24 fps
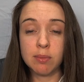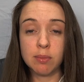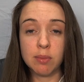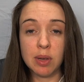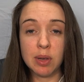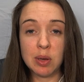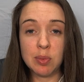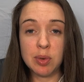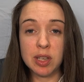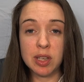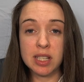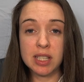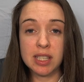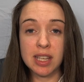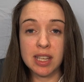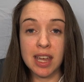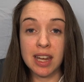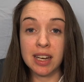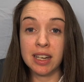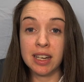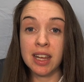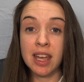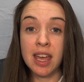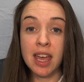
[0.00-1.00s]
Maybe it's
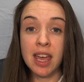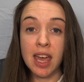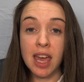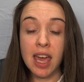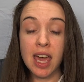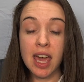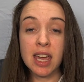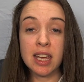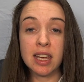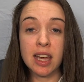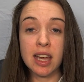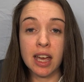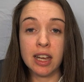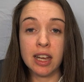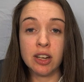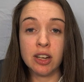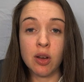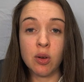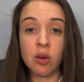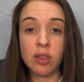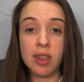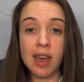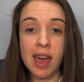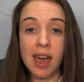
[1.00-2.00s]
saying, hey, I
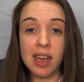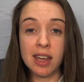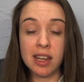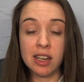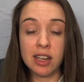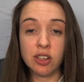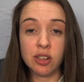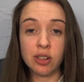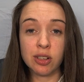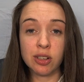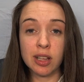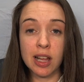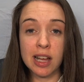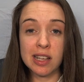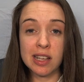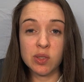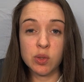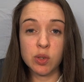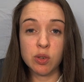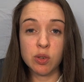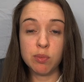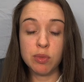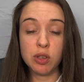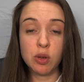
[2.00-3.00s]
know that in your
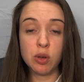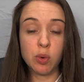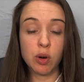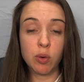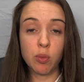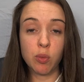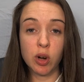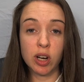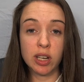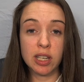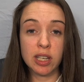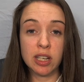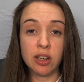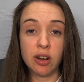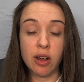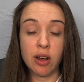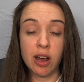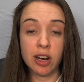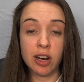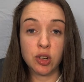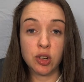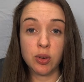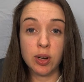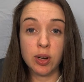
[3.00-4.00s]
classroom you were working
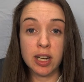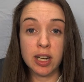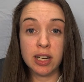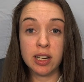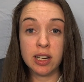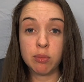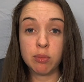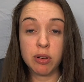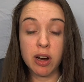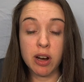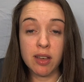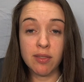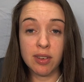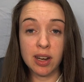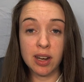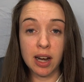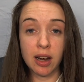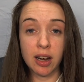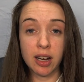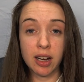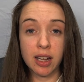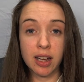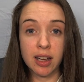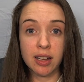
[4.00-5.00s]
on creating a private
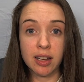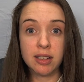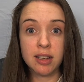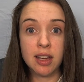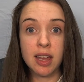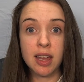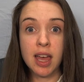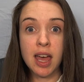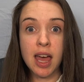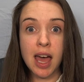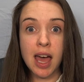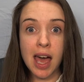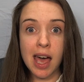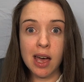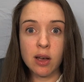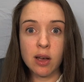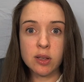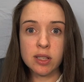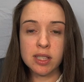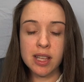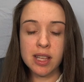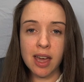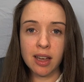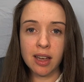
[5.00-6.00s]
area.
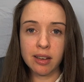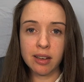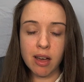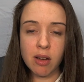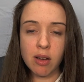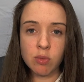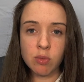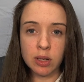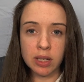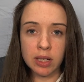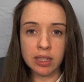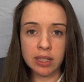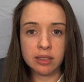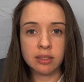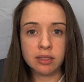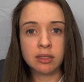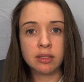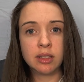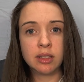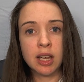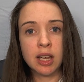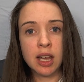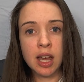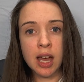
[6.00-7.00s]
How's that going?
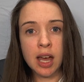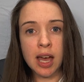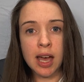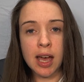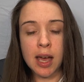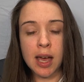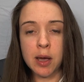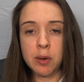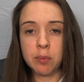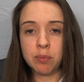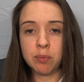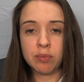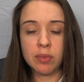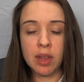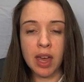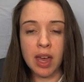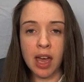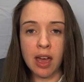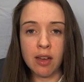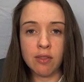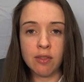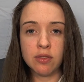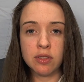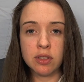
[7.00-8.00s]

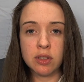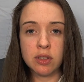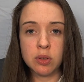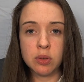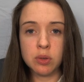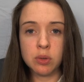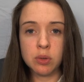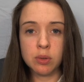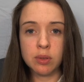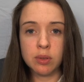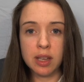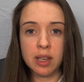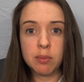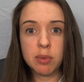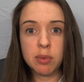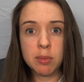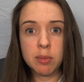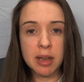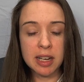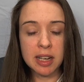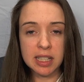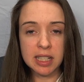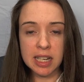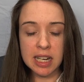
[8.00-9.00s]
Have you
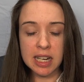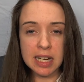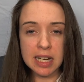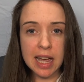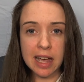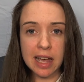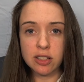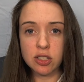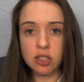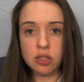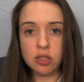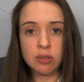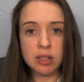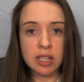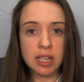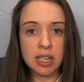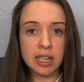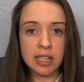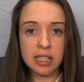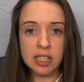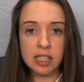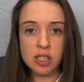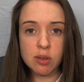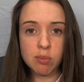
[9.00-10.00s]
implemented it yet? Do you need
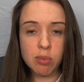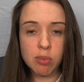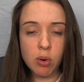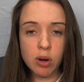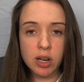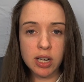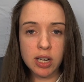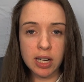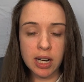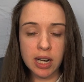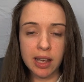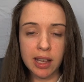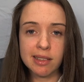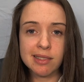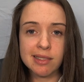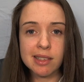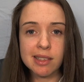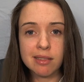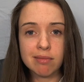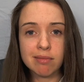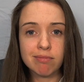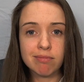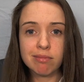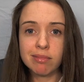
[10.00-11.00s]
any support in it?
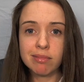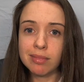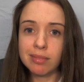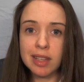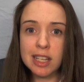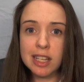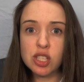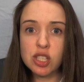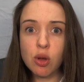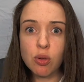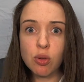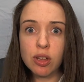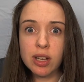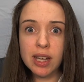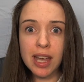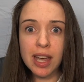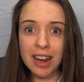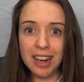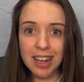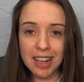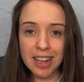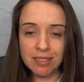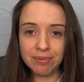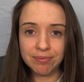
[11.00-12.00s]
Let's go look at
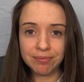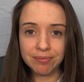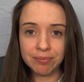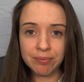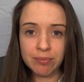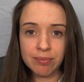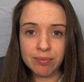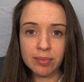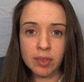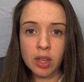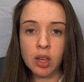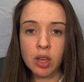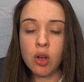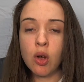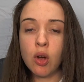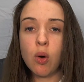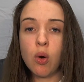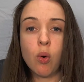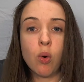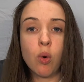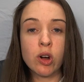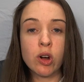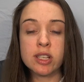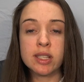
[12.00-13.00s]
it.
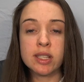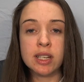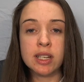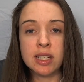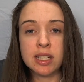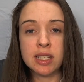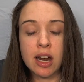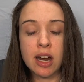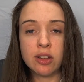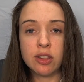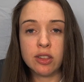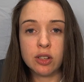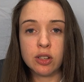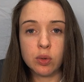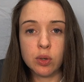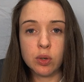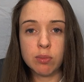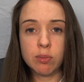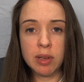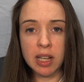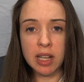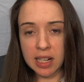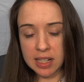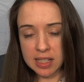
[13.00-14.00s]
Or sitting down in the group
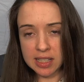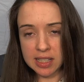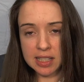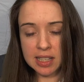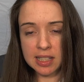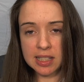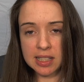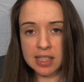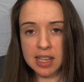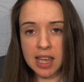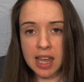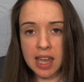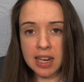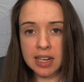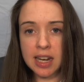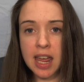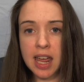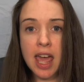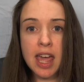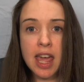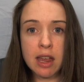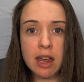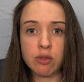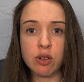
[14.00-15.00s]
meetings and saying,
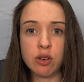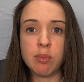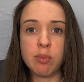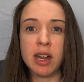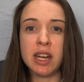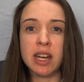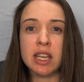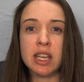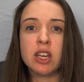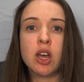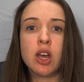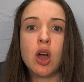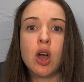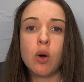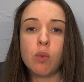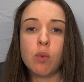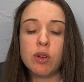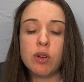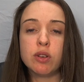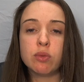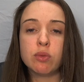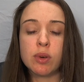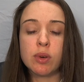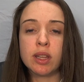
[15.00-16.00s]
hey everybody,
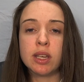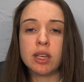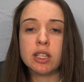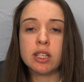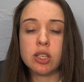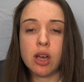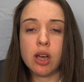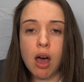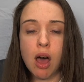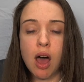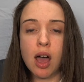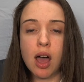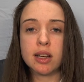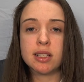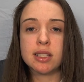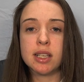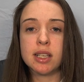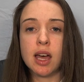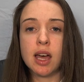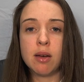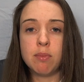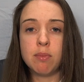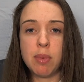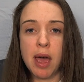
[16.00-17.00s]
we'd really talked
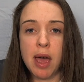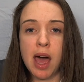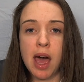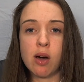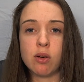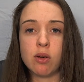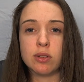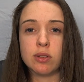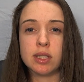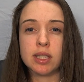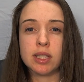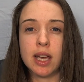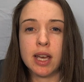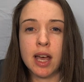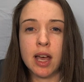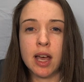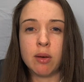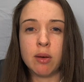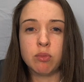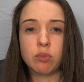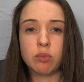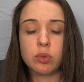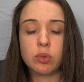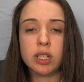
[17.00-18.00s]
about
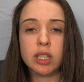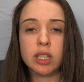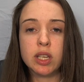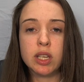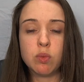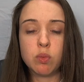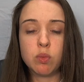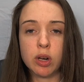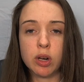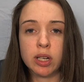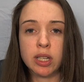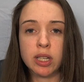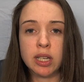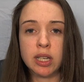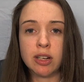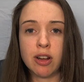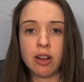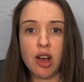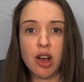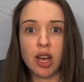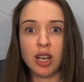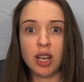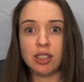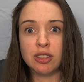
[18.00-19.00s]
really working
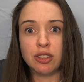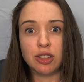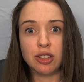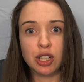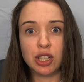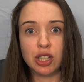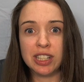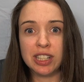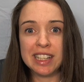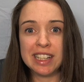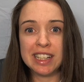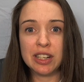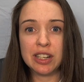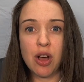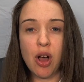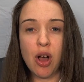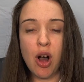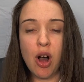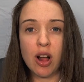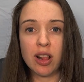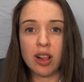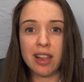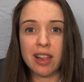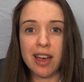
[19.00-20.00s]
on learning
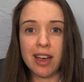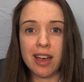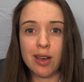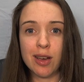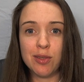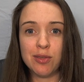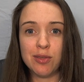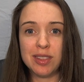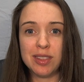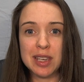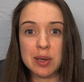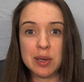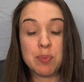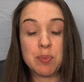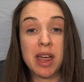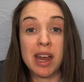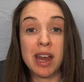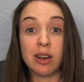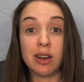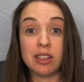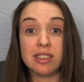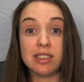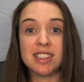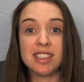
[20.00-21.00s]
all of the
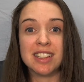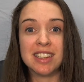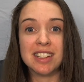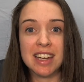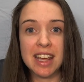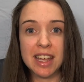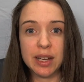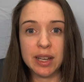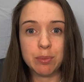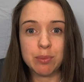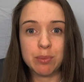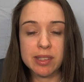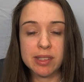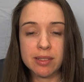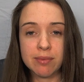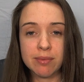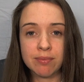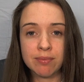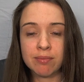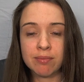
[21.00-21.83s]
parents' names.